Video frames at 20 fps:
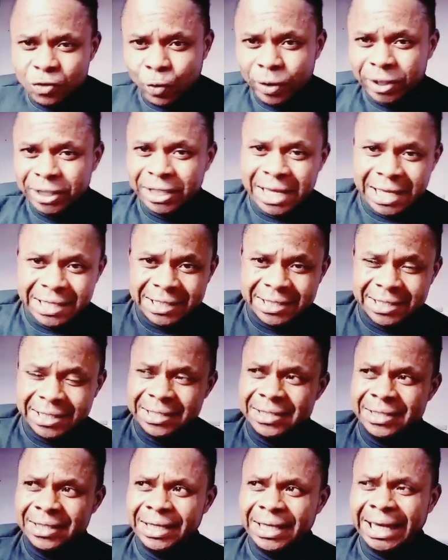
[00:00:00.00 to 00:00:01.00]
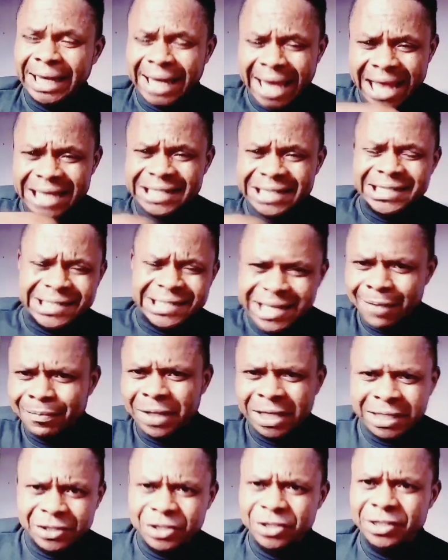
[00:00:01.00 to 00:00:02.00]
Witnesses? He has
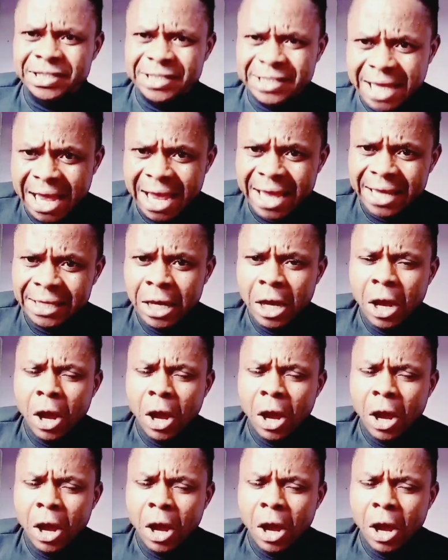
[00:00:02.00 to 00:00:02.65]
something to say?